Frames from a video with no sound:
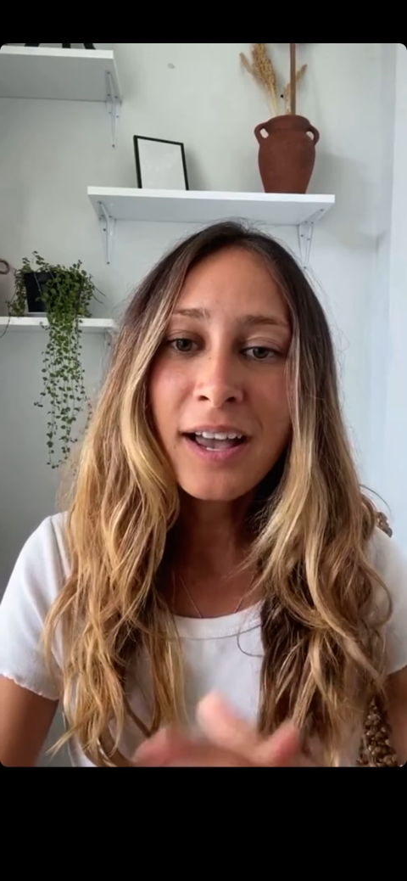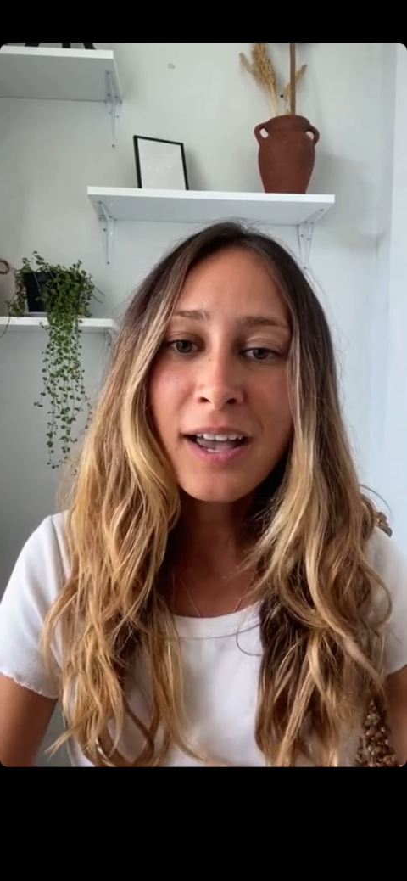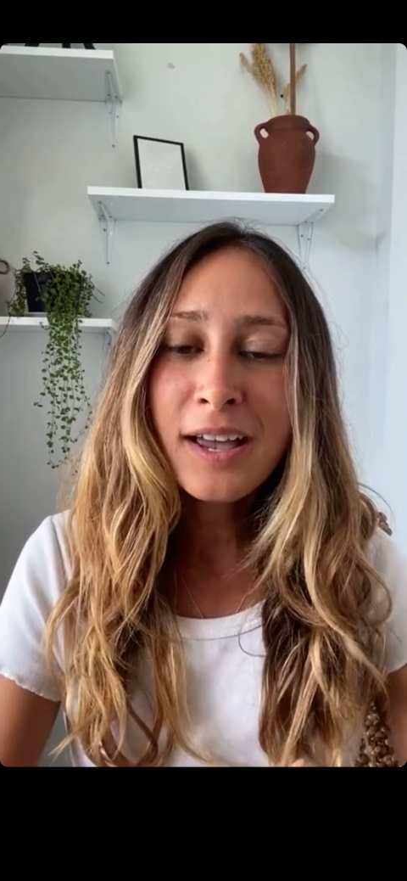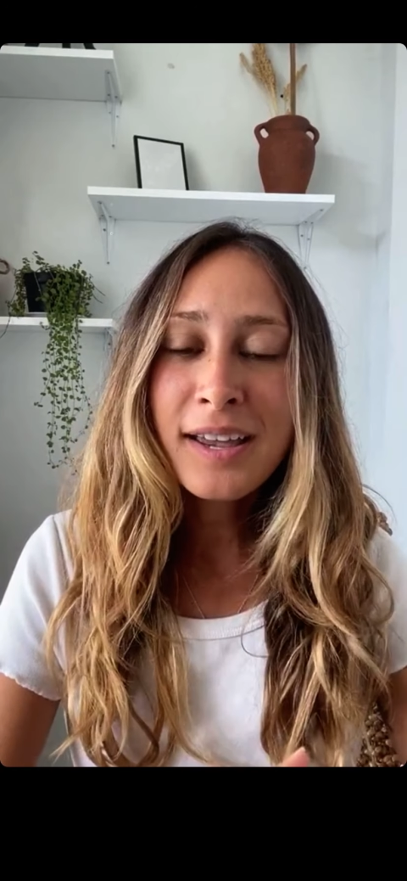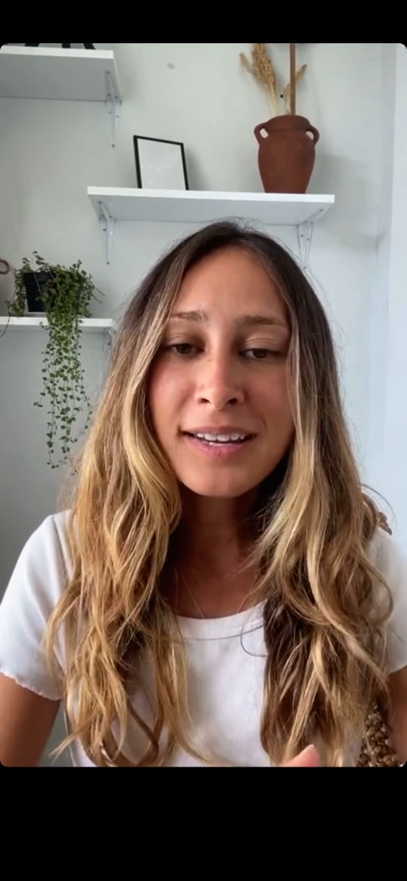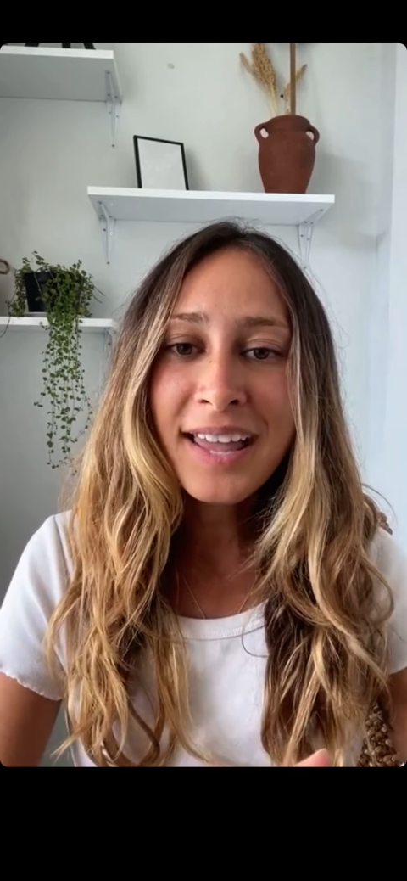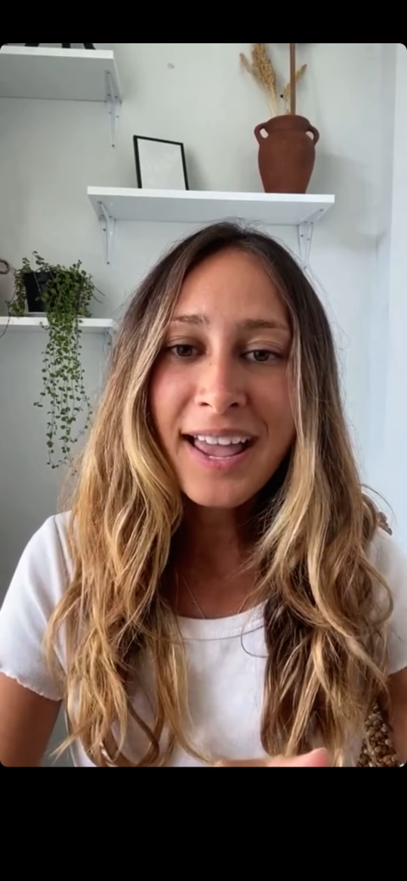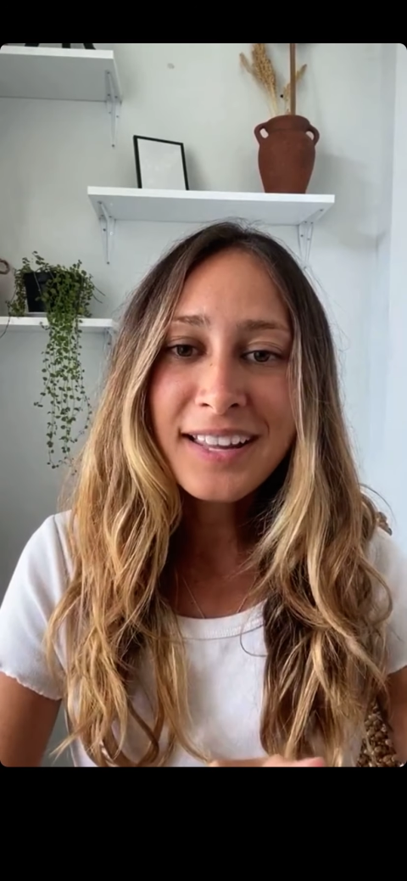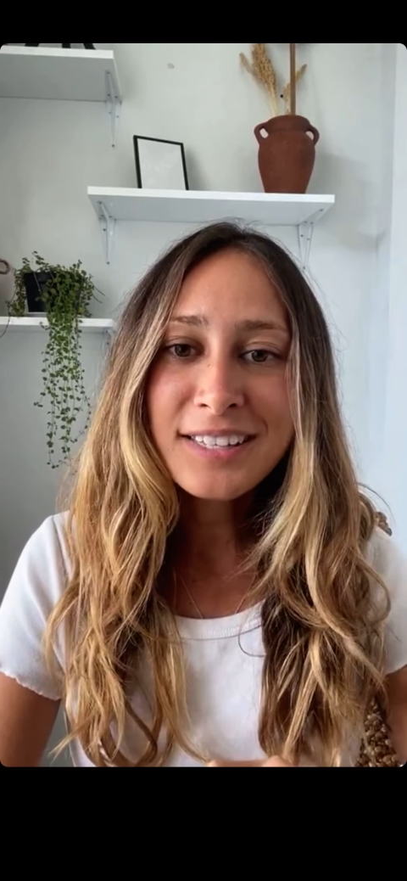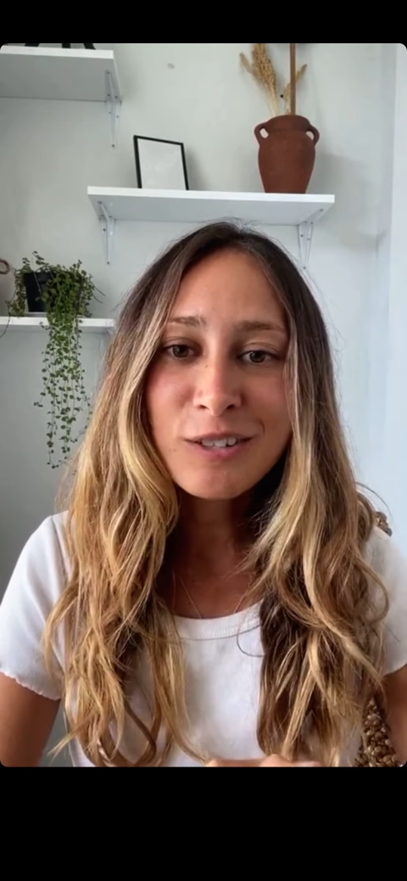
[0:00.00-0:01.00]
in
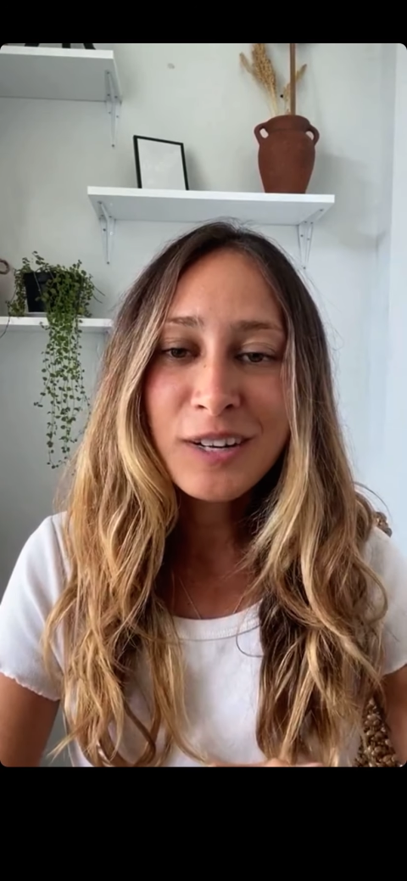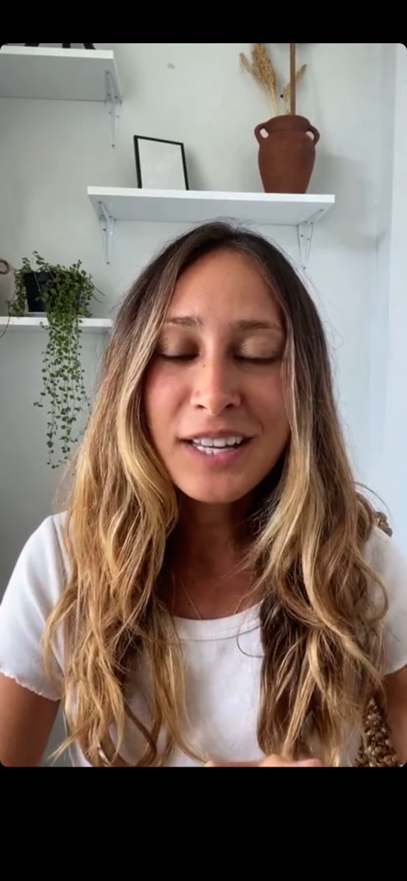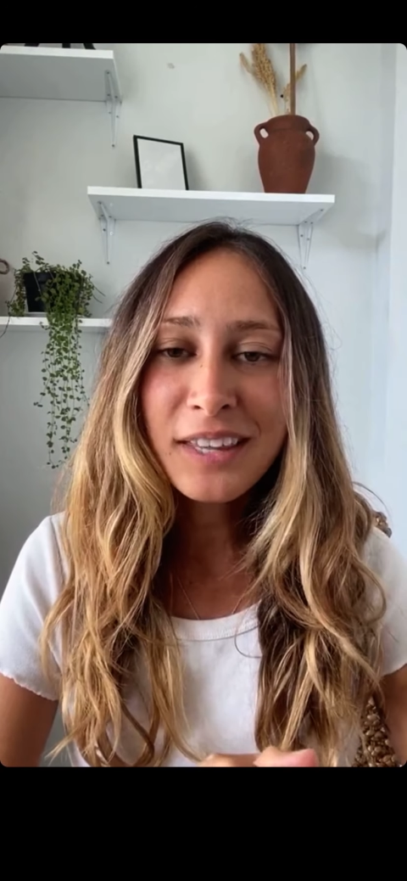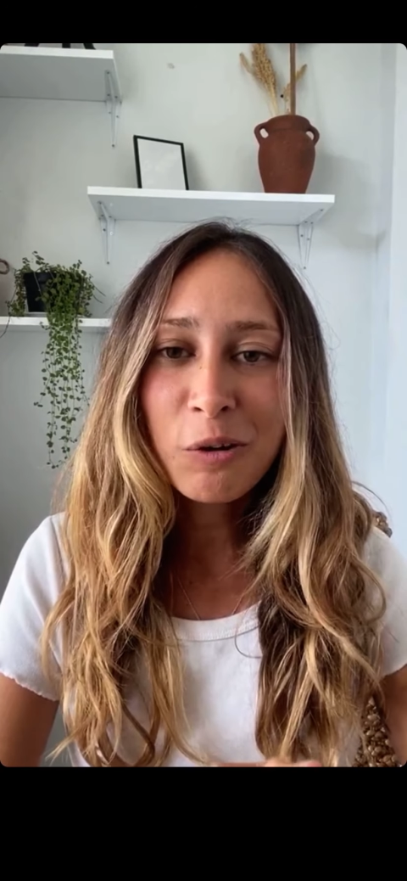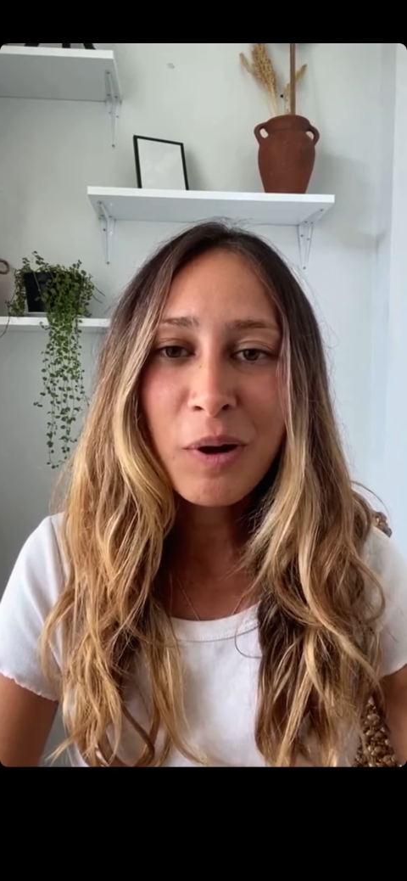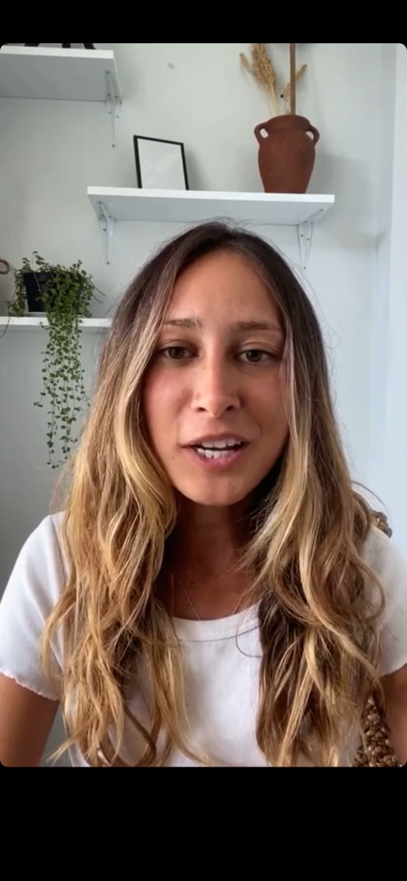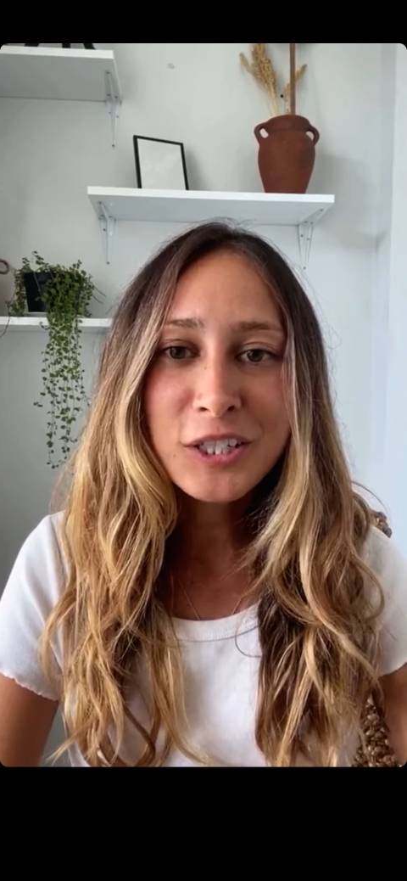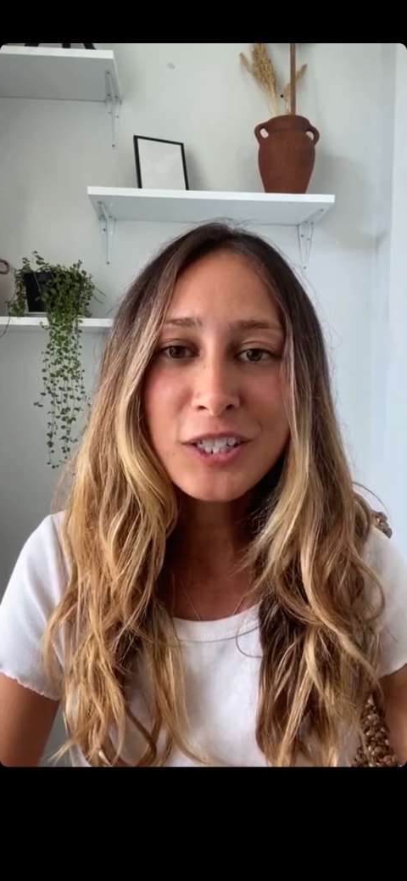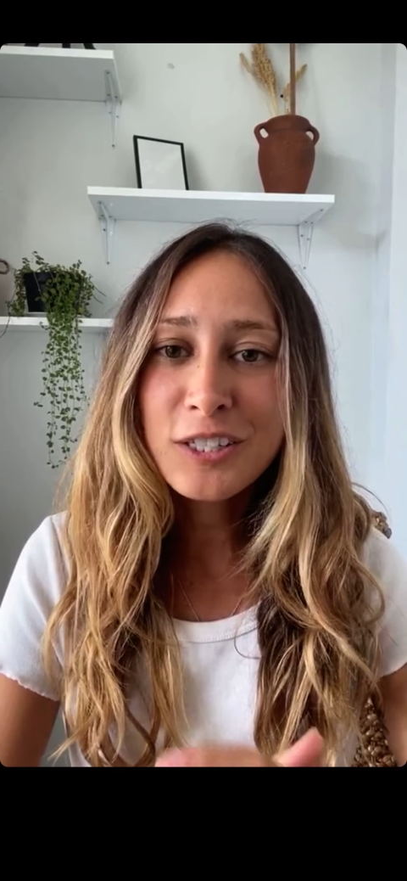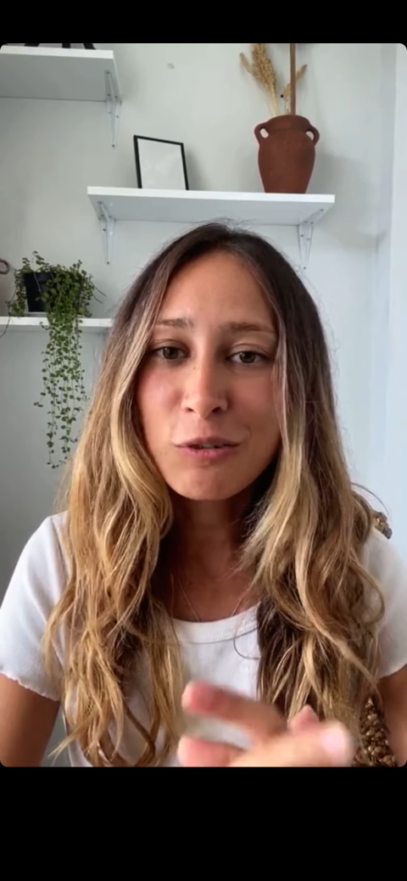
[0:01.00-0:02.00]
answering the questions